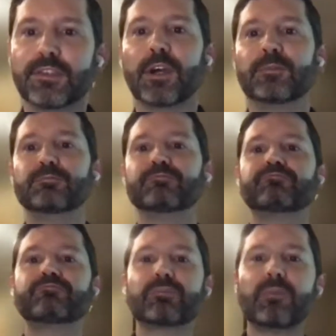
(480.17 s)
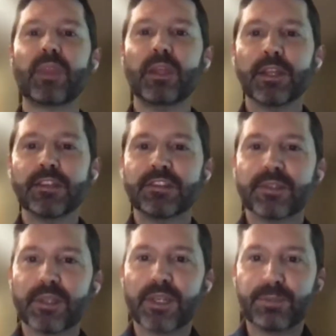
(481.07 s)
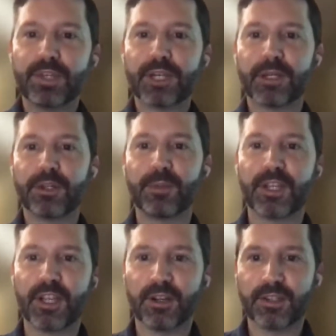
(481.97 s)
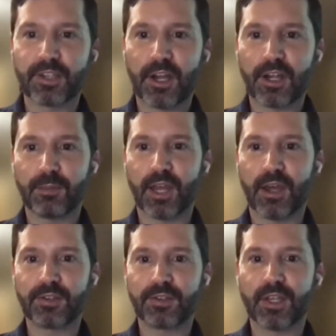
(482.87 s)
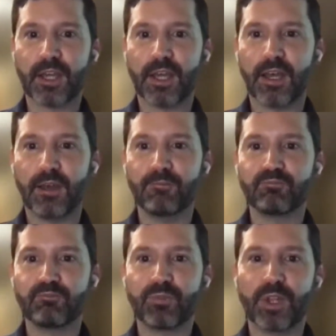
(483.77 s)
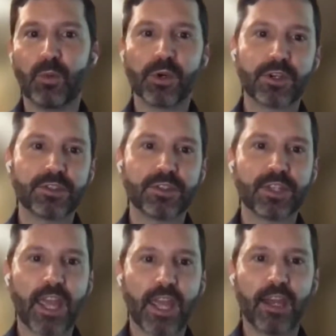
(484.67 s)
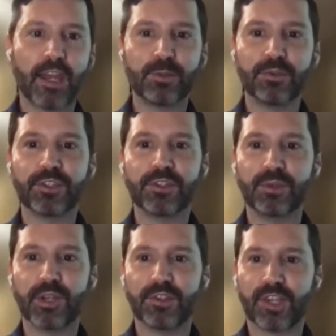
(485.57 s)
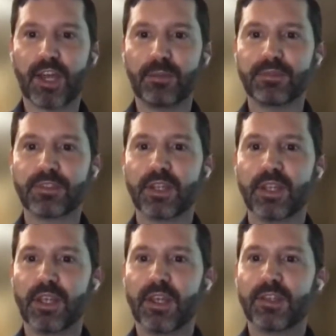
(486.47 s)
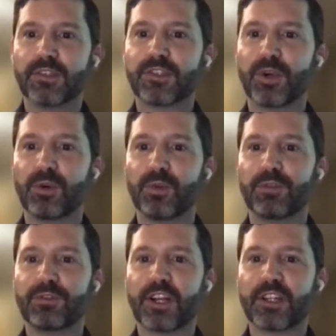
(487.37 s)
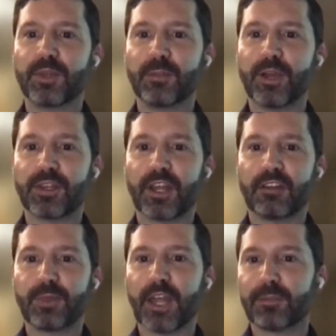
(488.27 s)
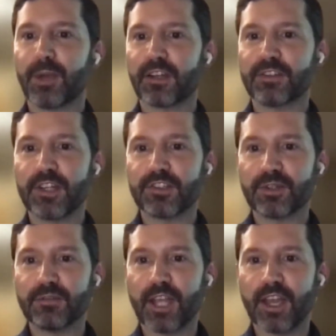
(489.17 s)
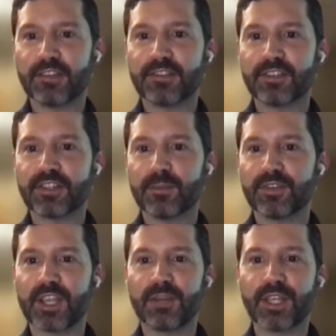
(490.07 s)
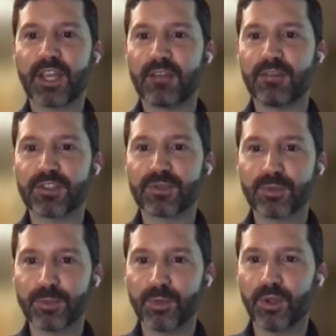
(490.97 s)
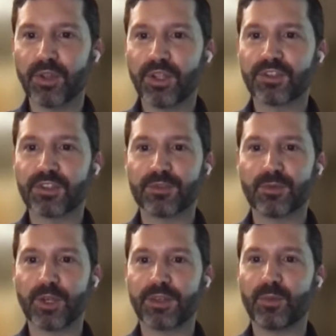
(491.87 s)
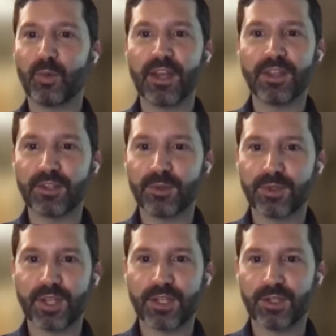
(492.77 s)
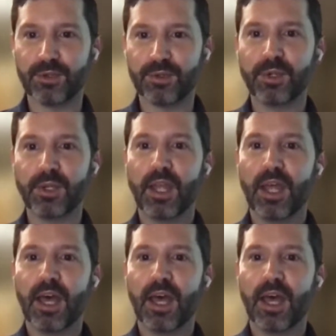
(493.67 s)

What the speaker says: So let's pivot a little bit here and talk about, workers using AI tools to do their jobs. So we've talked a bit about the kind of black box nature of AI systems. They can be kind of inscrutable in terms of why they do what they do.